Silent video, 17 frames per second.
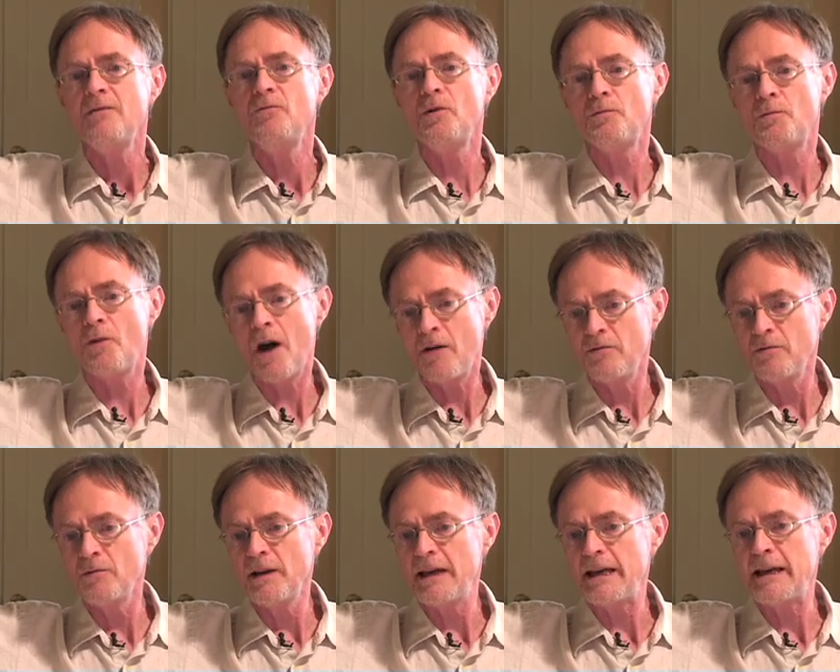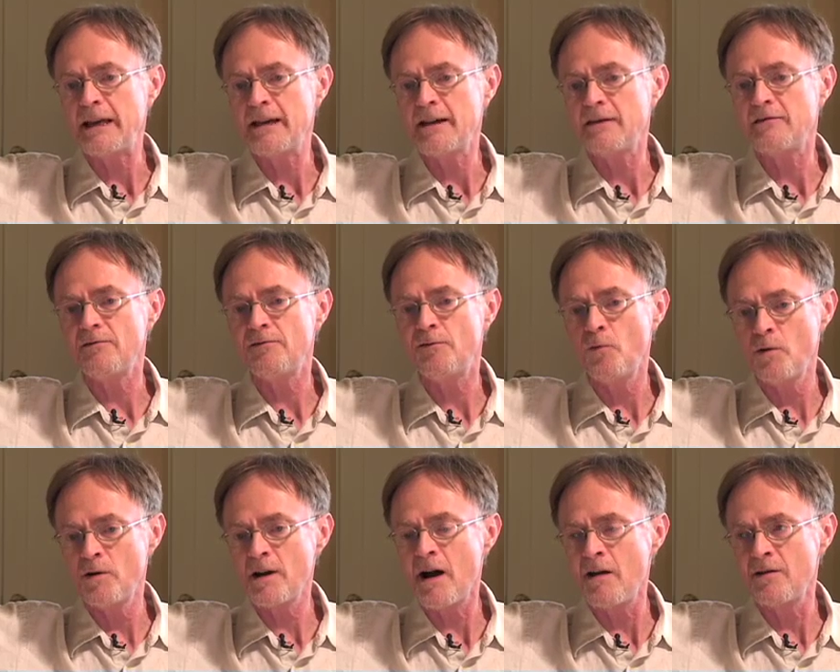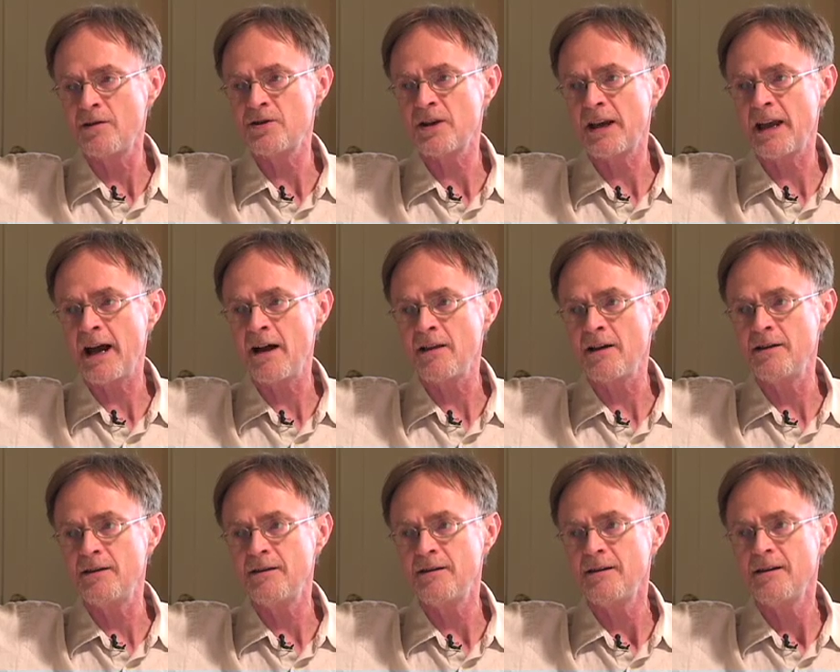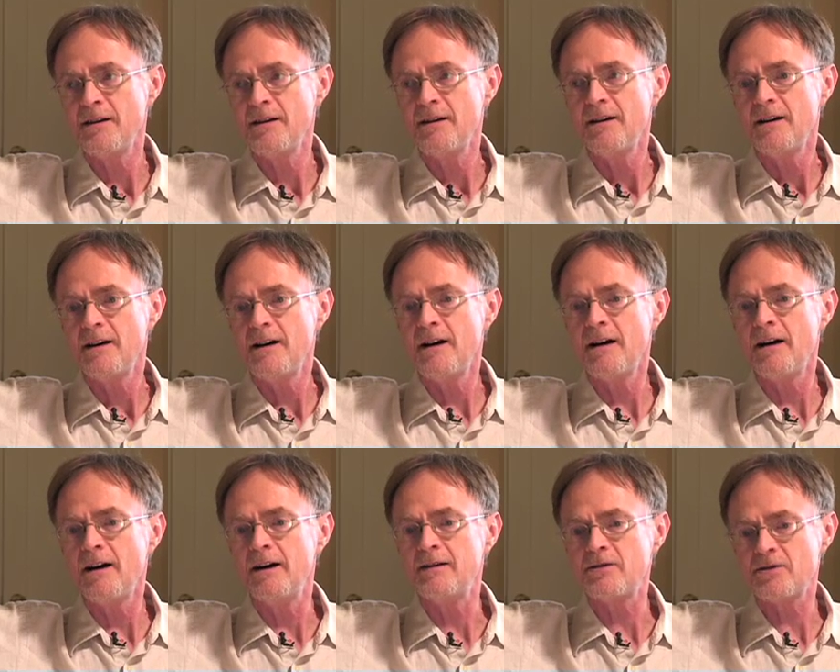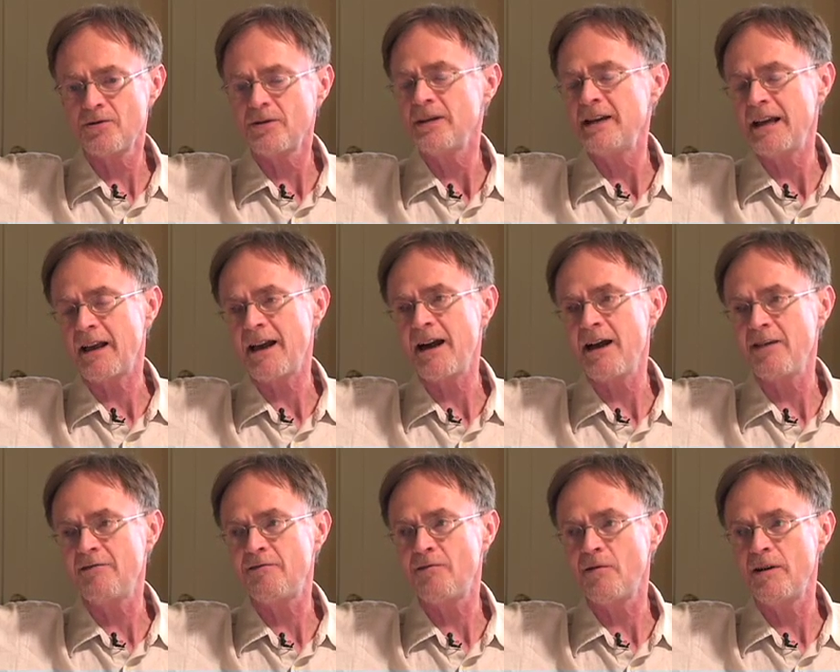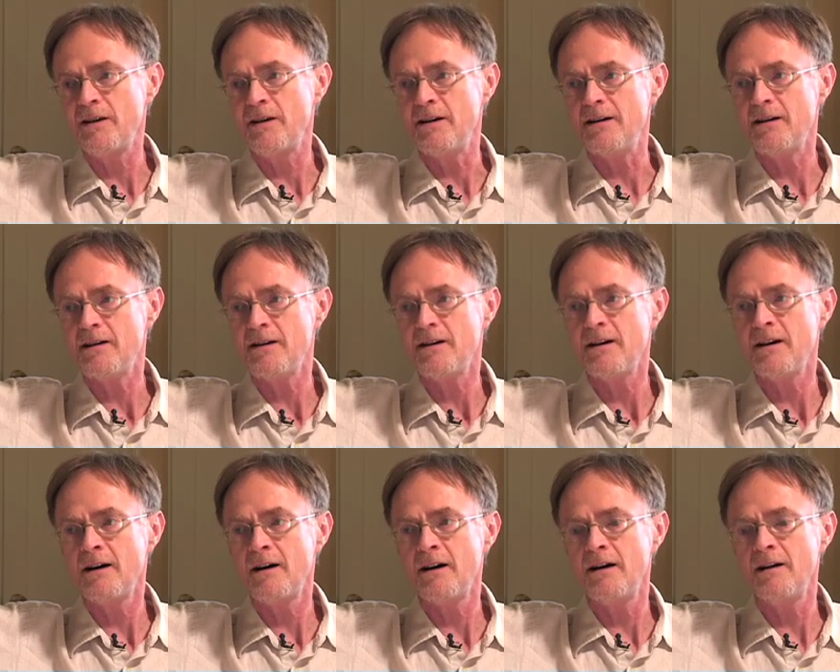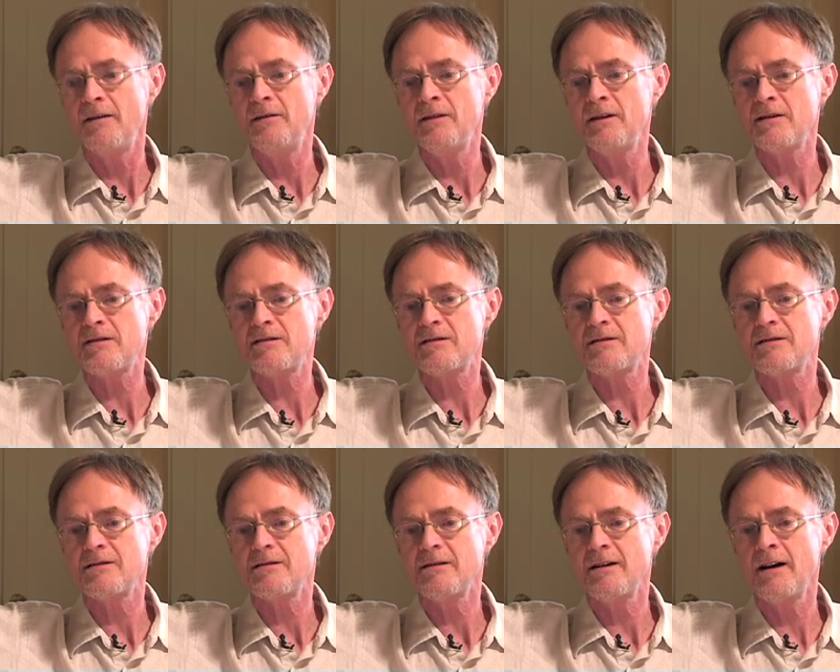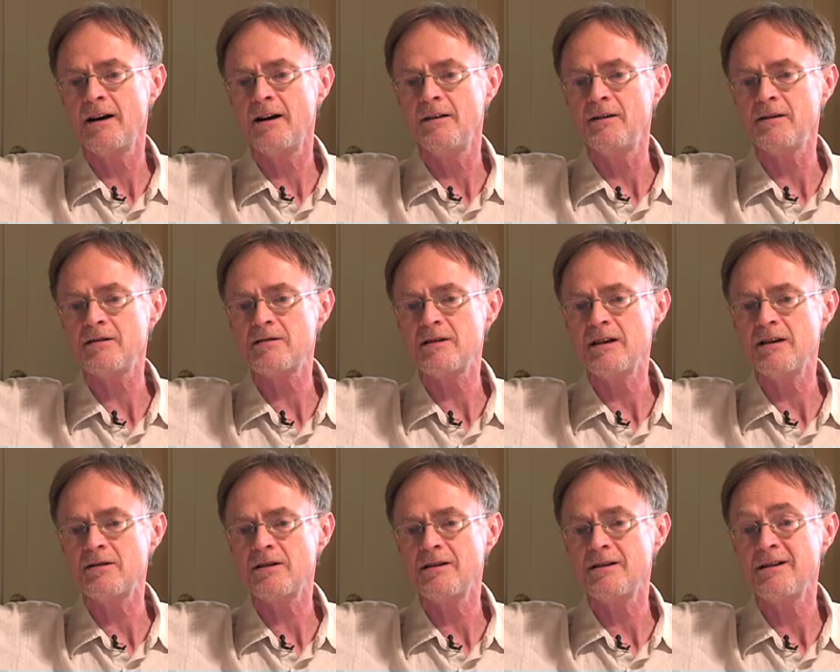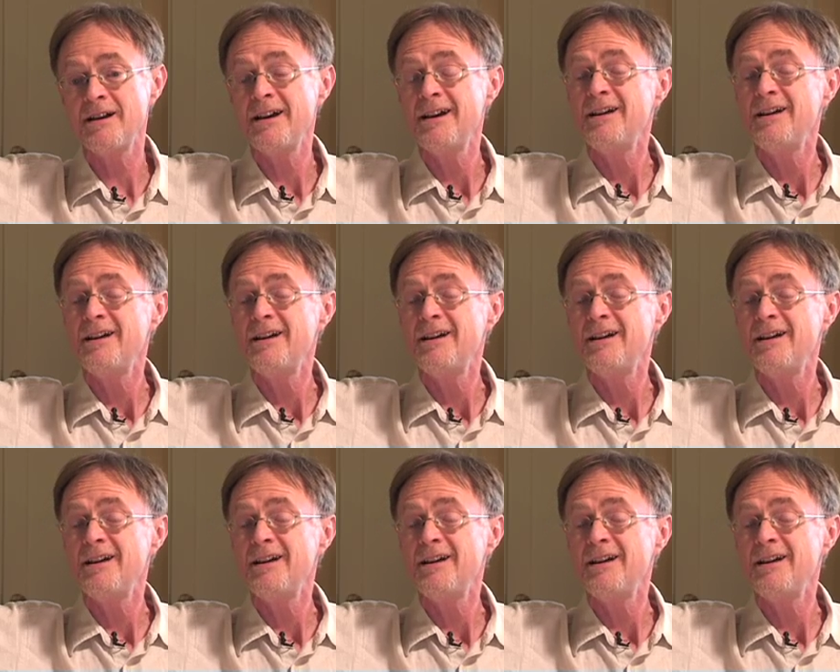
We'll probably hit $4 a gallon, uh, certainly in California uh, this, uh, this season.